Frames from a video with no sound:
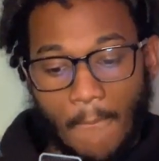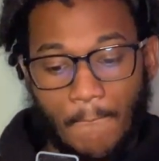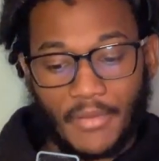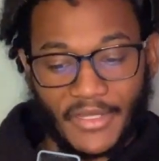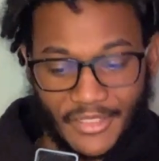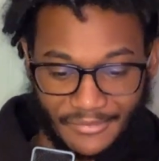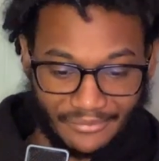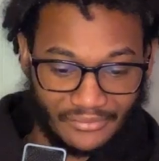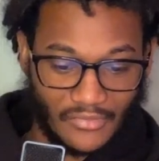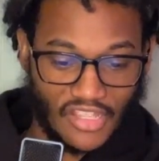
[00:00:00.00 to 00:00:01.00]
But
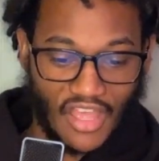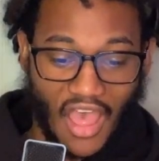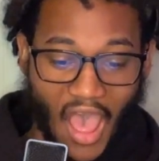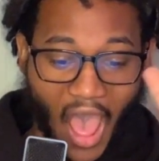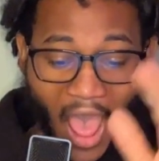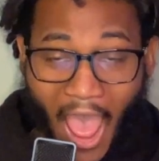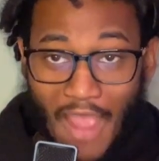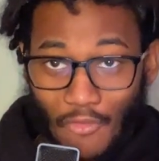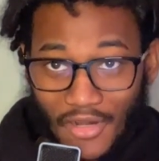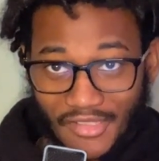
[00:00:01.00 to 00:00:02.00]
I
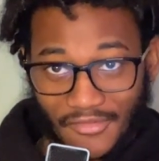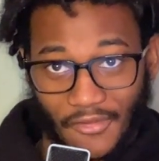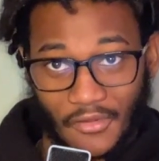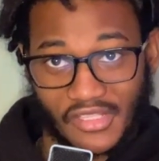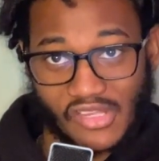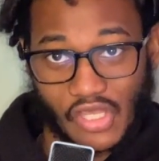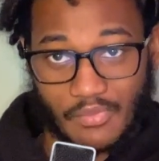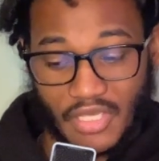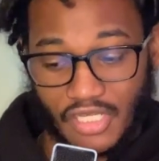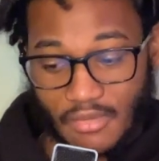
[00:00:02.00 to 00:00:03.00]
wanted to focus on the
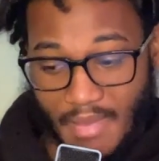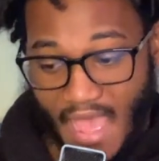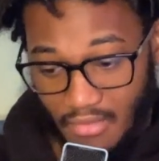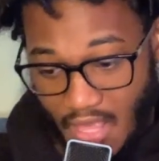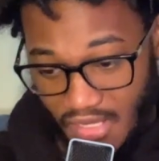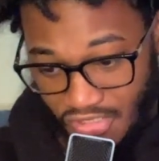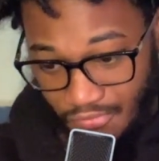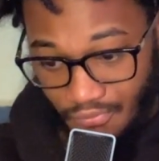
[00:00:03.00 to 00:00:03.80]
media backlash